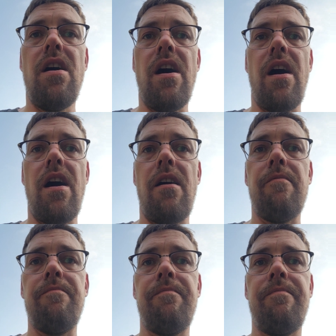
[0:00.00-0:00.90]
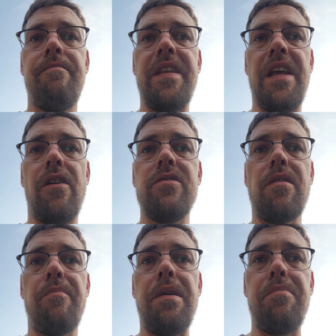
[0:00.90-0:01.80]

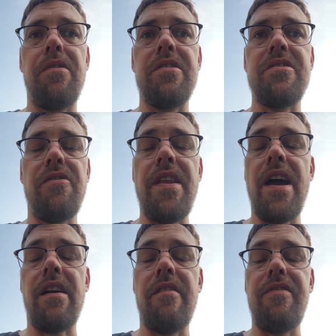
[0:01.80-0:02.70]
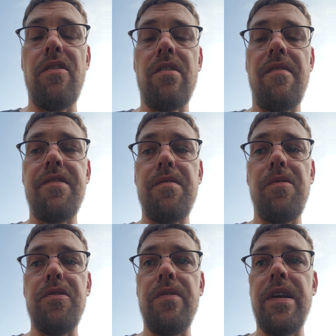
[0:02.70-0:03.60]
Some people are still not going to feel
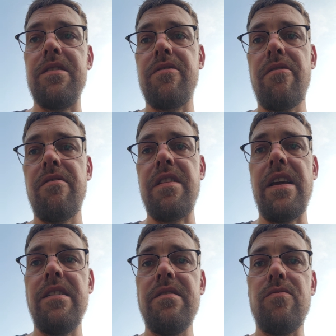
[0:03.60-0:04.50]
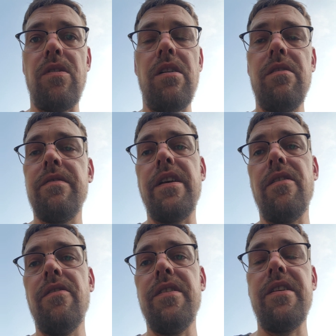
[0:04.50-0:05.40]
comfortable doing certain things. Well,
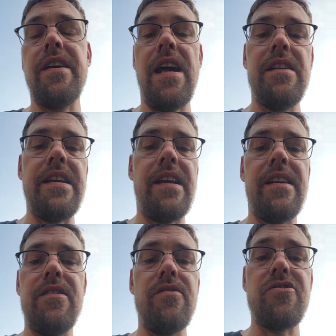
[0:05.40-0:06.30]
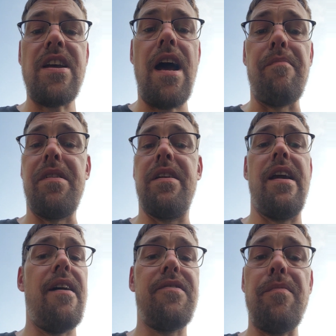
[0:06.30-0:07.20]
then you got to take it into a shop and you
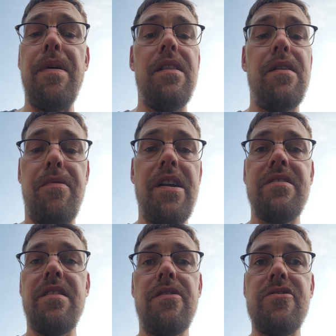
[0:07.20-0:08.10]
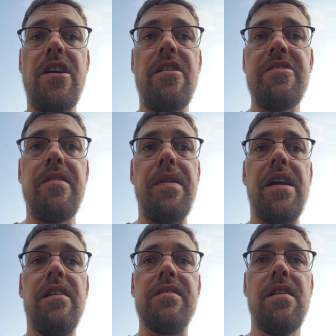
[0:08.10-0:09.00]
have to pay the price that they're charging,
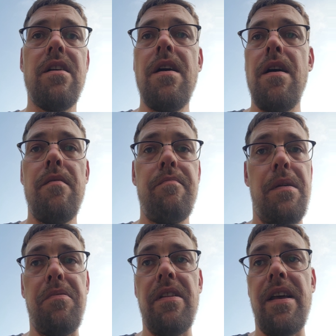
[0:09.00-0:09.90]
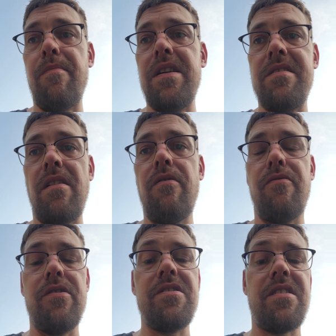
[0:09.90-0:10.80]
because people like
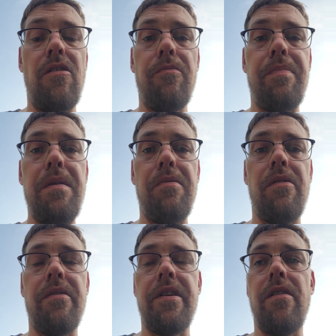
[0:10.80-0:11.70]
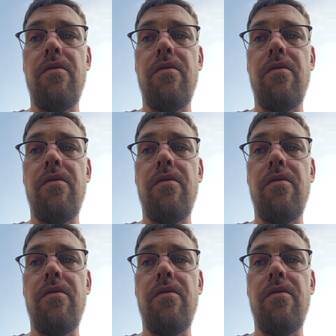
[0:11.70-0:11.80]
myself, we're skilled people.